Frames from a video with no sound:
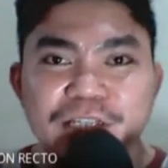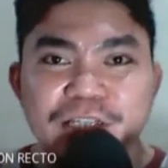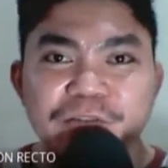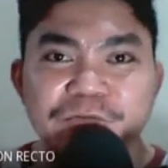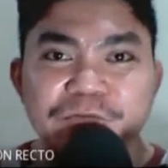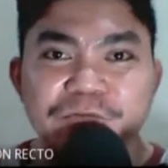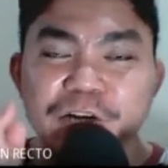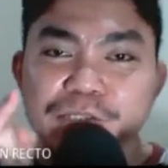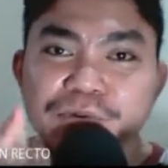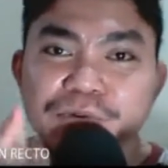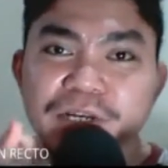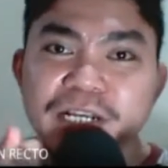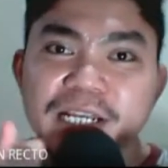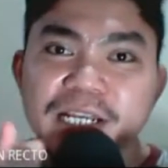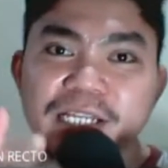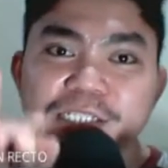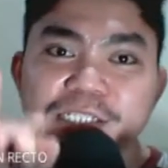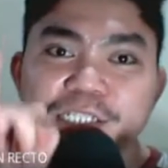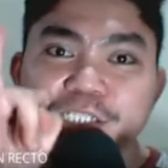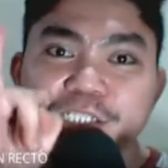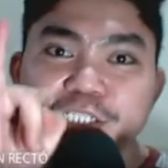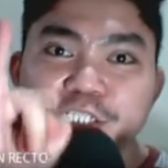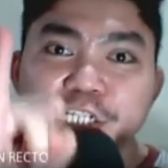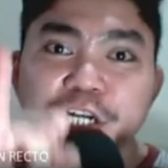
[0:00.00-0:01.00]
The first one is
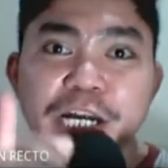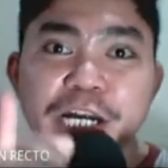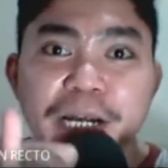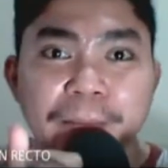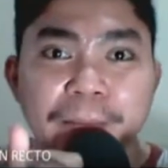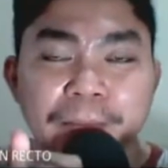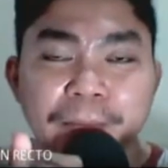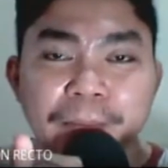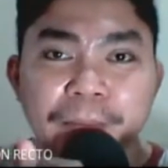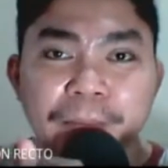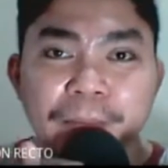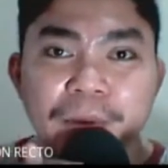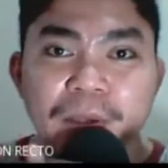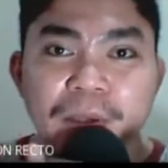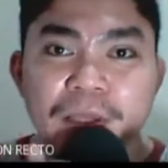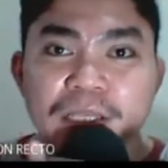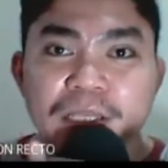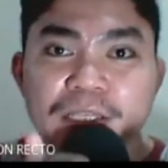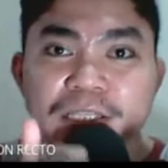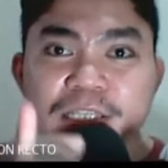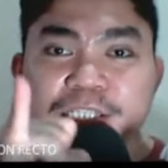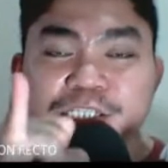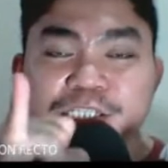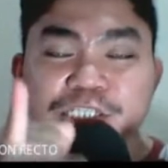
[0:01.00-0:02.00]
the term.
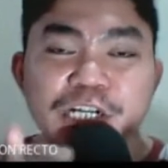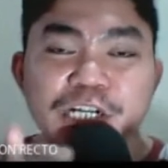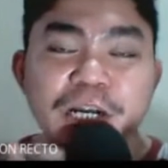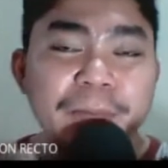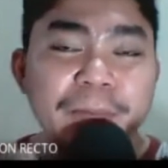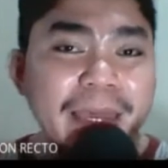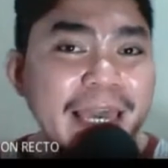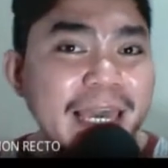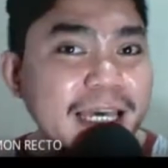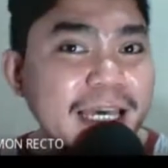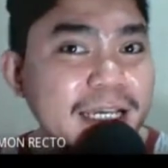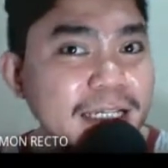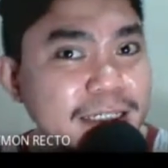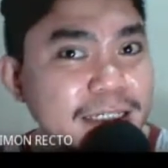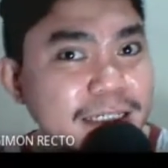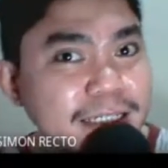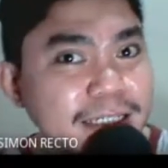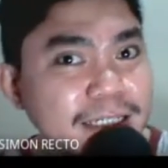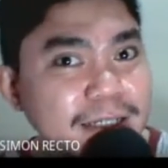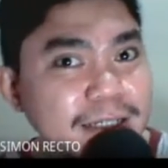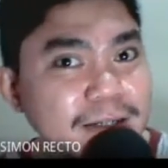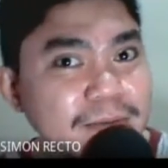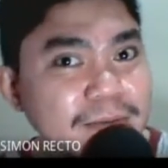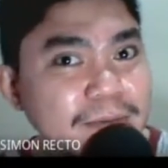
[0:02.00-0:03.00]
The term is,